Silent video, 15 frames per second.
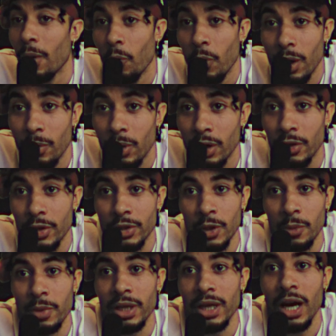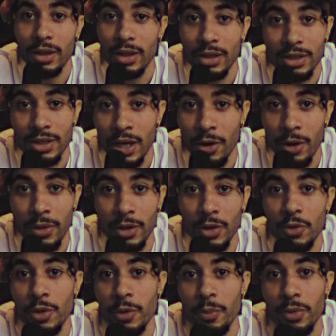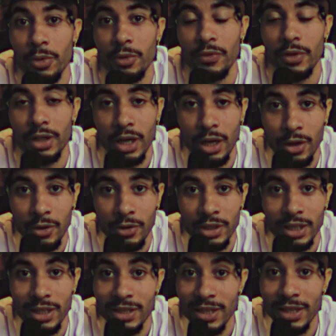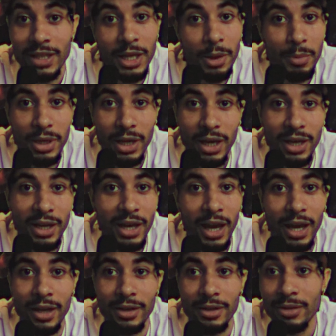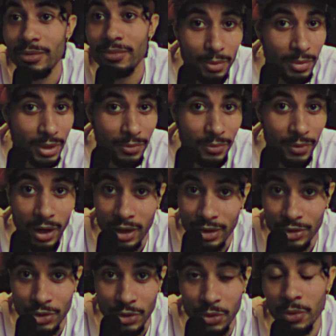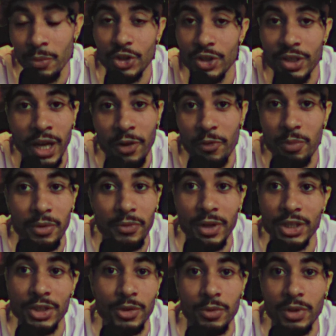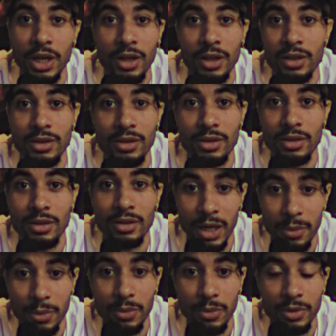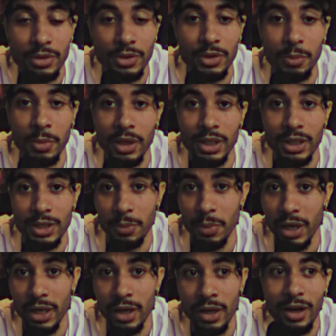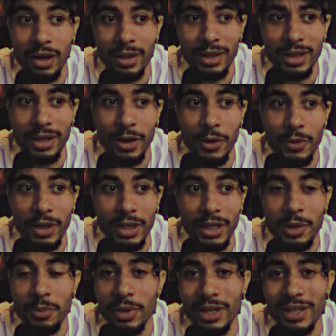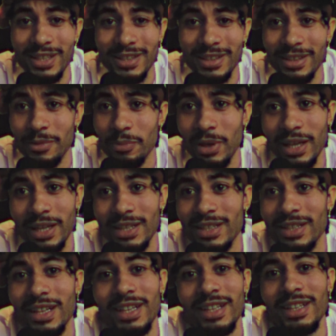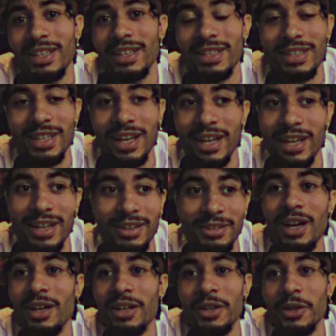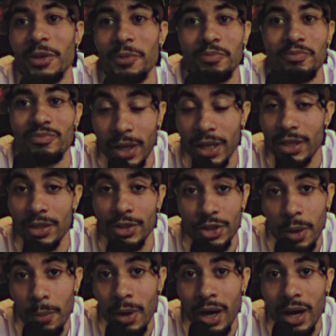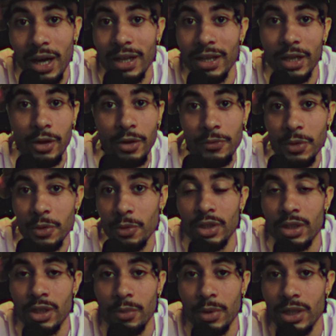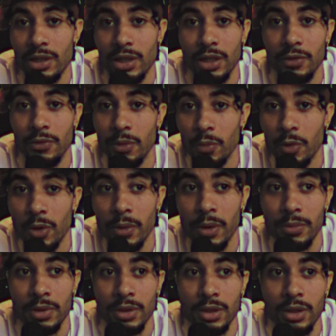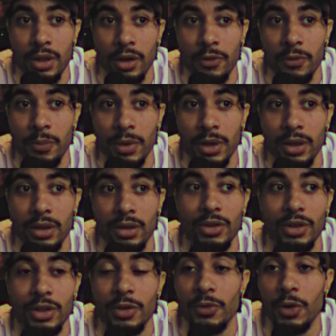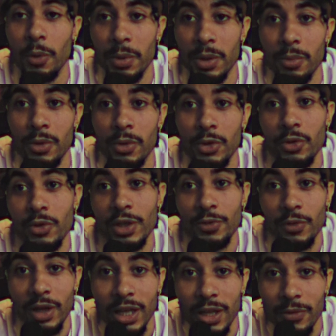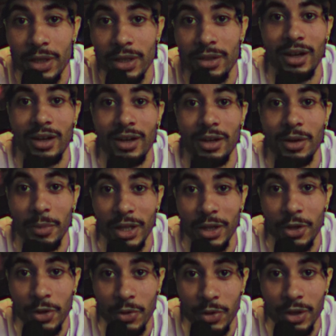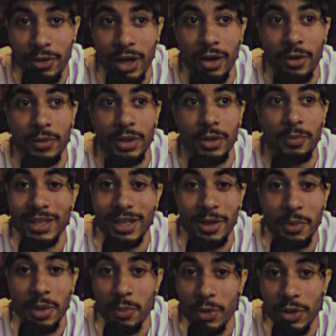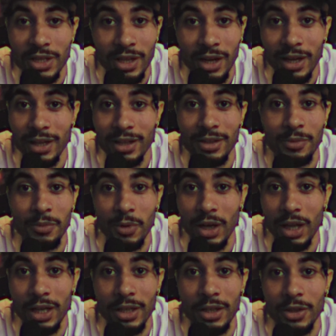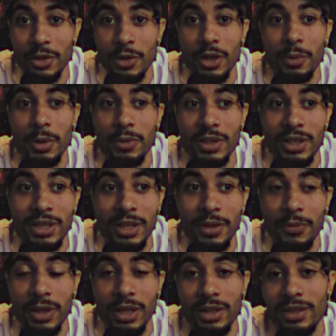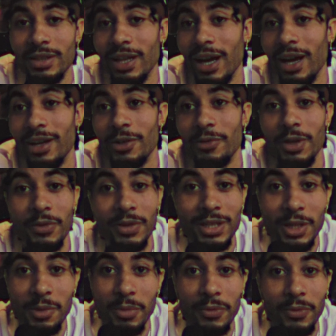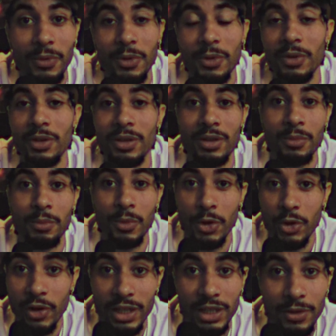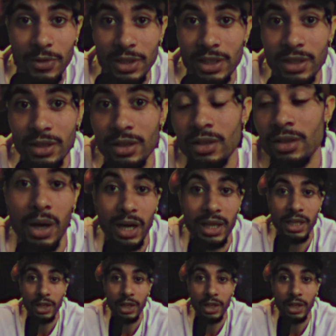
and while we're on the topic, this is how I think you can improve the dunk contest in the NBA and probably for us too. Just have professional dunkers able to participate. I think only keeping it to players in the league, it's like, I don't know, players can jump high and they got a few tricks up their sleeve from warm-ups and stuff, but you've got people who do this for a living, made a career out of it. It's gonna be more exciting, more likely you're gonna be able to see things that you've never seen before, more creativity, but I